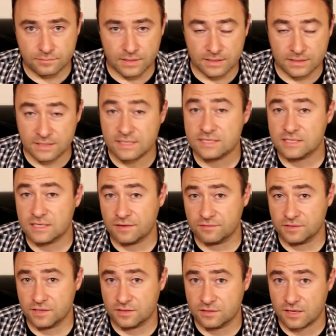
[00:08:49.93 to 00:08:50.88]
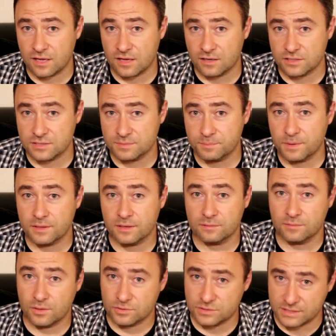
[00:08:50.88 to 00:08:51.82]
$700, but
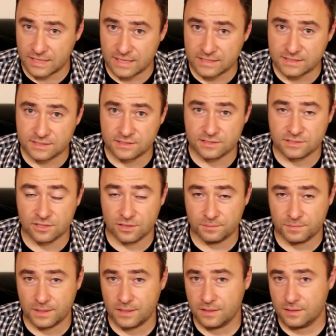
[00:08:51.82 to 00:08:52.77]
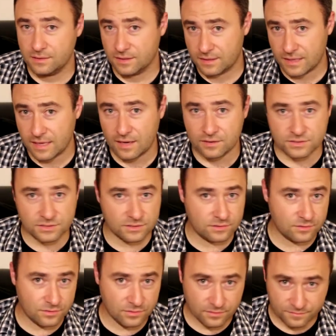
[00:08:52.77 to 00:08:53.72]
in most cases it's going to be
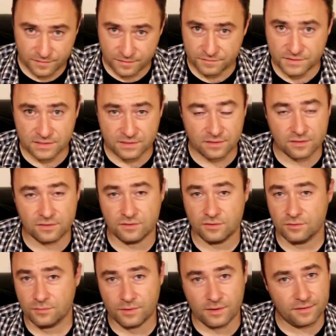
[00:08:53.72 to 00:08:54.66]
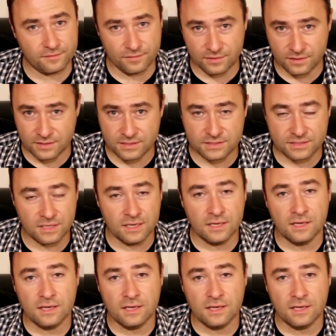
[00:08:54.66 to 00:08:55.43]
$1,000 or $1,500 or whatever it is,